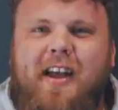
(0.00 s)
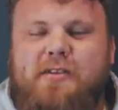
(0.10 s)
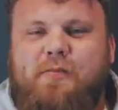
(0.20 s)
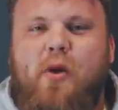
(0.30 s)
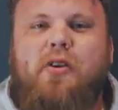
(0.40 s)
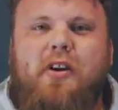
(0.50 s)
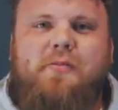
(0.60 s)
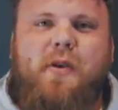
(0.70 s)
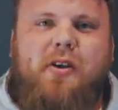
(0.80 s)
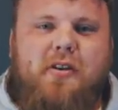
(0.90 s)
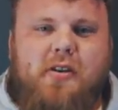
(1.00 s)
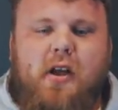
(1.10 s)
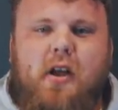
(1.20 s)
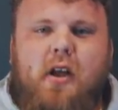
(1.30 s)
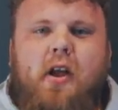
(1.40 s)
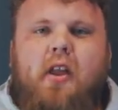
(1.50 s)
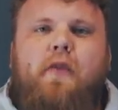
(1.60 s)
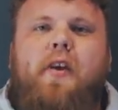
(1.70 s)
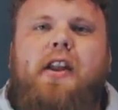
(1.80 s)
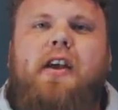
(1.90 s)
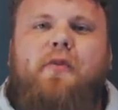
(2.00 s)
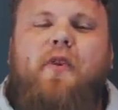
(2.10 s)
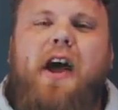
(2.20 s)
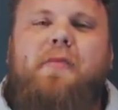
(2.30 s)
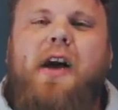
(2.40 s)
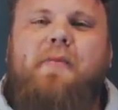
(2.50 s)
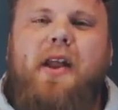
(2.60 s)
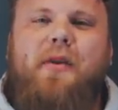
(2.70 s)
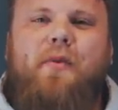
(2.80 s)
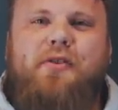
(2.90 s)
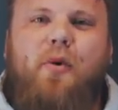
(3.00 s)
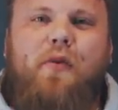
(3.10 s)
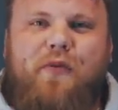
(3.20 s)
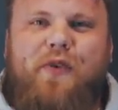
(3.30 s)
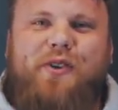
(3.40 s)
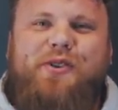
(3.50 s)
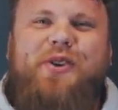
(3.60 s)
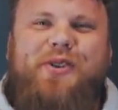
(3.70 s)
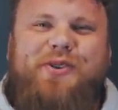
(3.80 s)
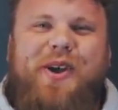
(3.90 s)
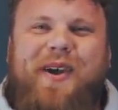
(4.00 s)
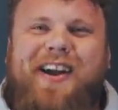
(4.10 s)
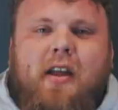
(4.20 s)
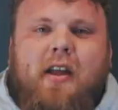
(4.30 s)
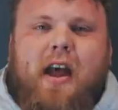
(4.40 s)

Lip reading: This is bonkers, because the thing that fried my brain was, what shoes do I wear?